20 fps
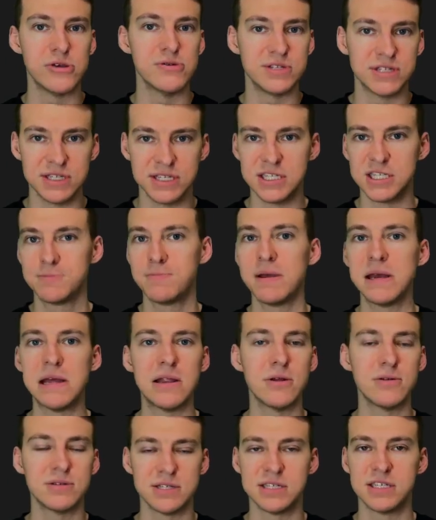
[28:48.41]
uses his speed,
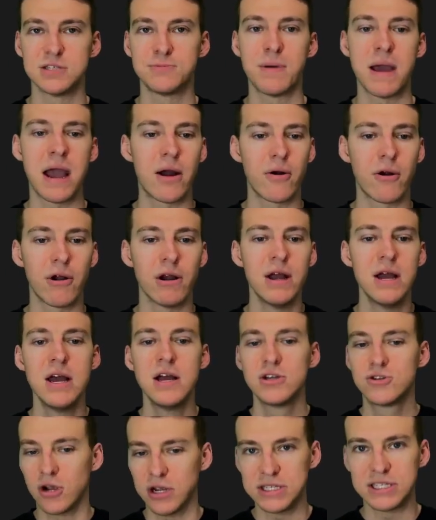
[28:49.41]
uses his power,
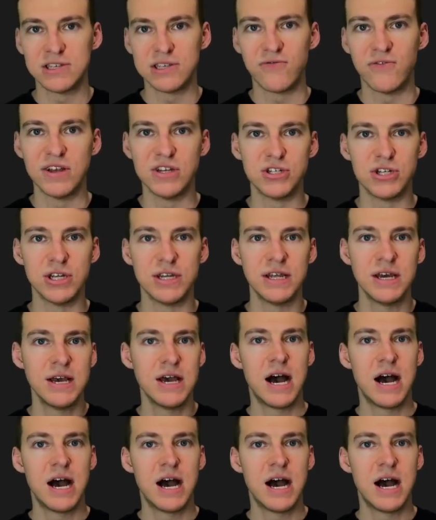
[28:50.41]
trusts his vision.